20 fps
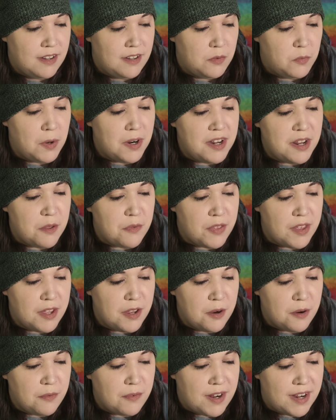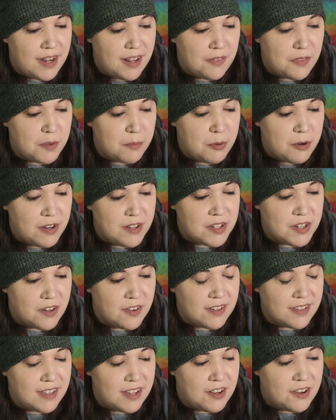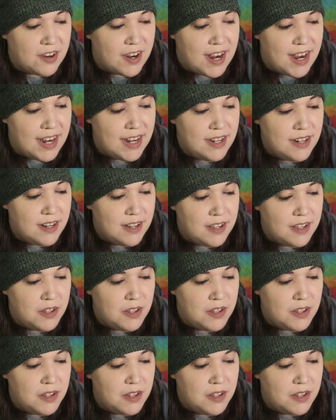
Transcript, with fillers: "Where do you think you're running?" the boys hurriedly cried.